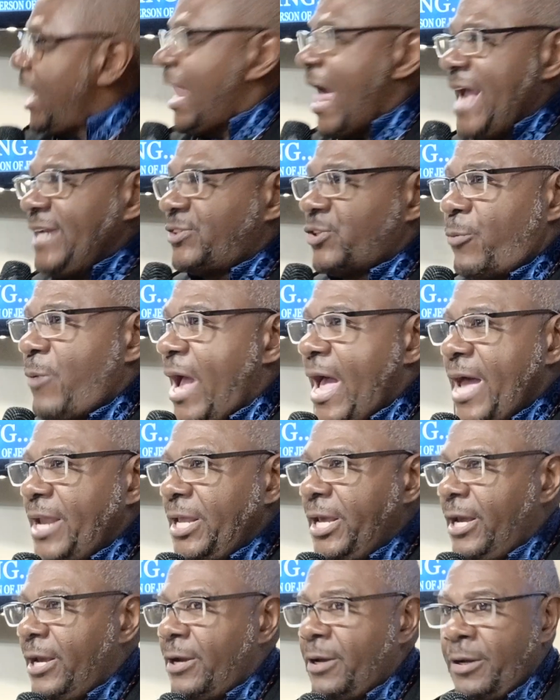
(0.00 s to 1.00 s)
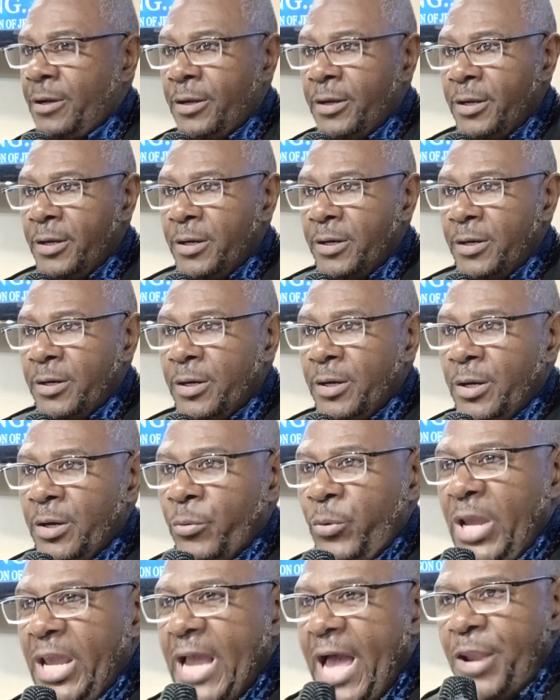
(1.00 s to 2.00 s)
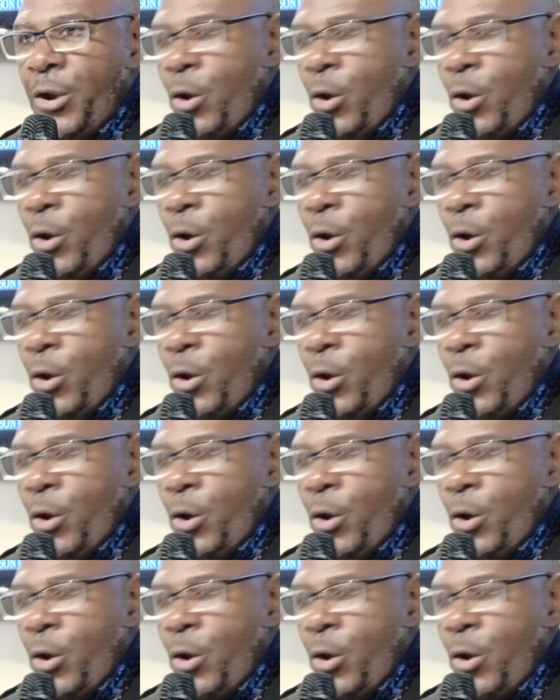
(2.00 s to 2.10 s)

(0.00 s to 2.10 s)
the lights around here. We ain't